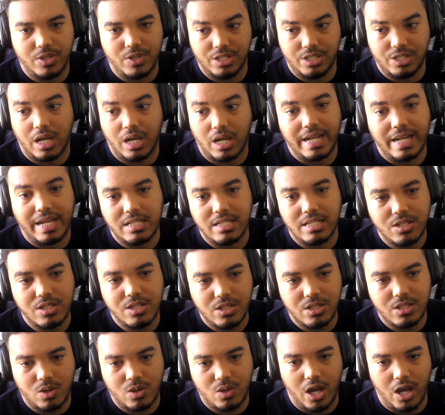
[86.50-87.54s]

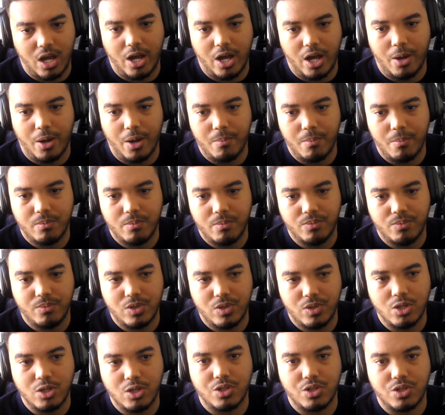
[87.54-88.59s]
designs,
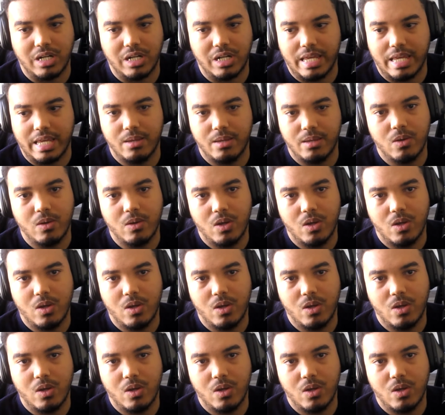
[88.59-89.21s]
usually